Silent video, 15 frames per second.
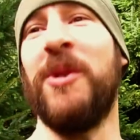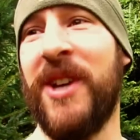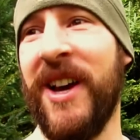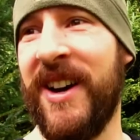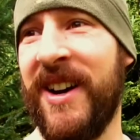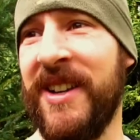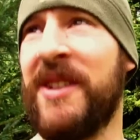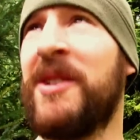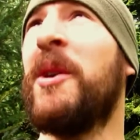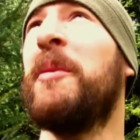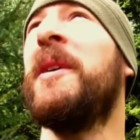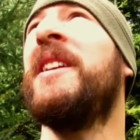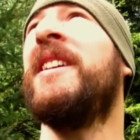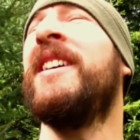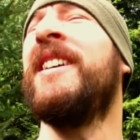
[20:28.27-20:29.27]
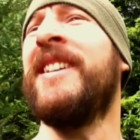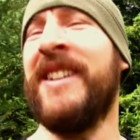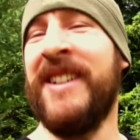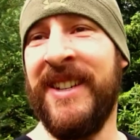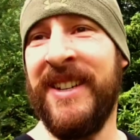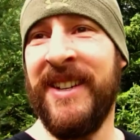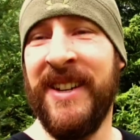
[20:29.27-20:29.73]
skies coming.
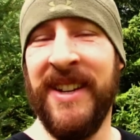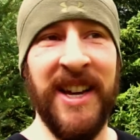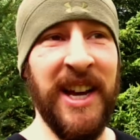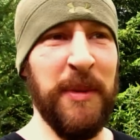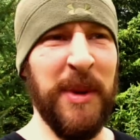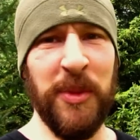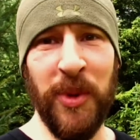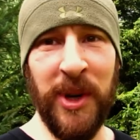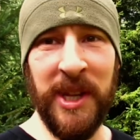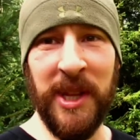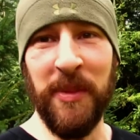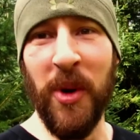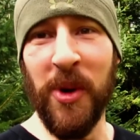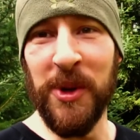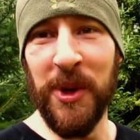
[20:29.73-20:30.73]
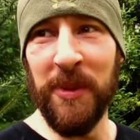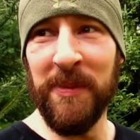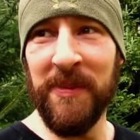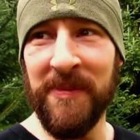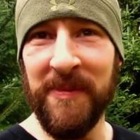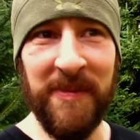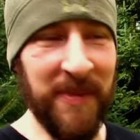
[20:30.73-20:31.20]
It's bringing the bugs up.
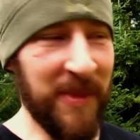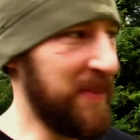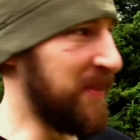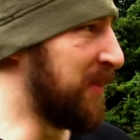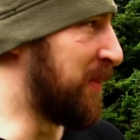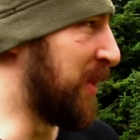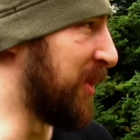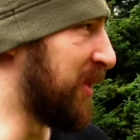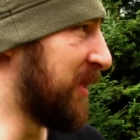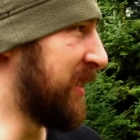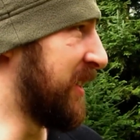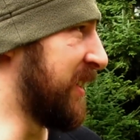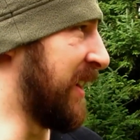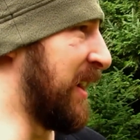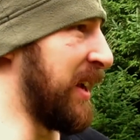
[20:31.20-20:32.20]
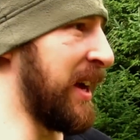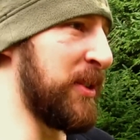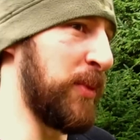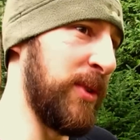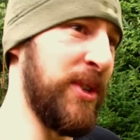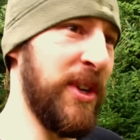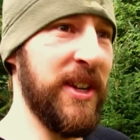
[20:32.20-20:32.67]
But I had
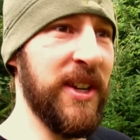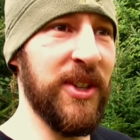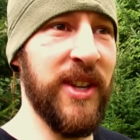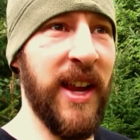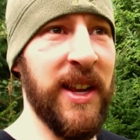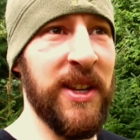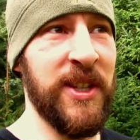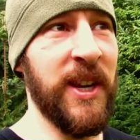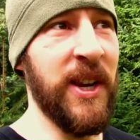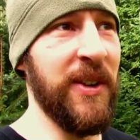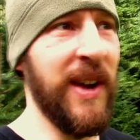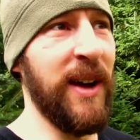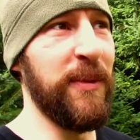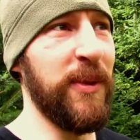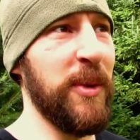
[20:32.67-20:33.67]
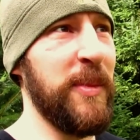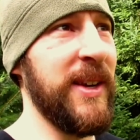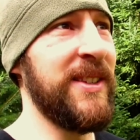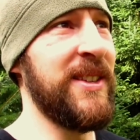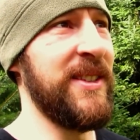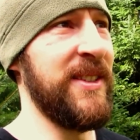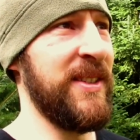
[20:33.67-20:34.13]
wanted to stick around for a
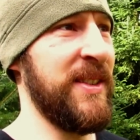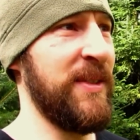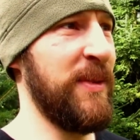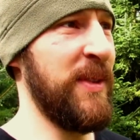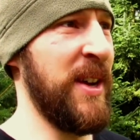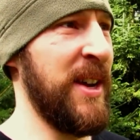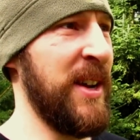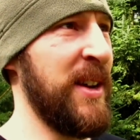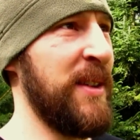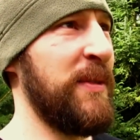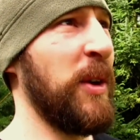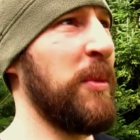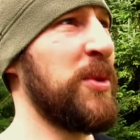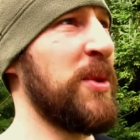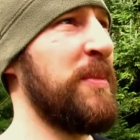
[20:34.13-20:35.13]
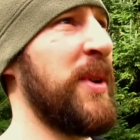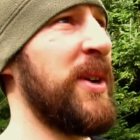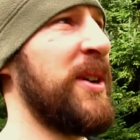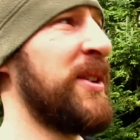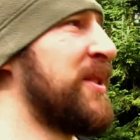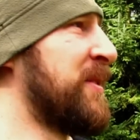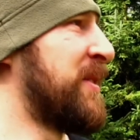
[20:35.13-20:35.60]
bit and film some
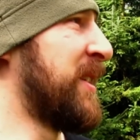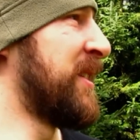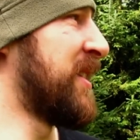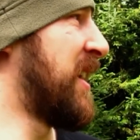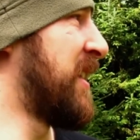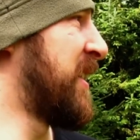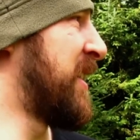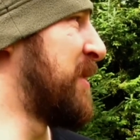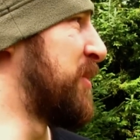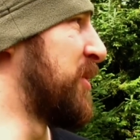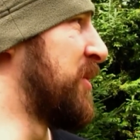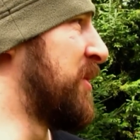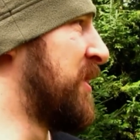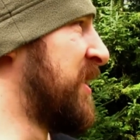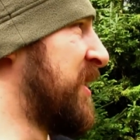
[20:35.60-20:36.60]
birds and things like that. But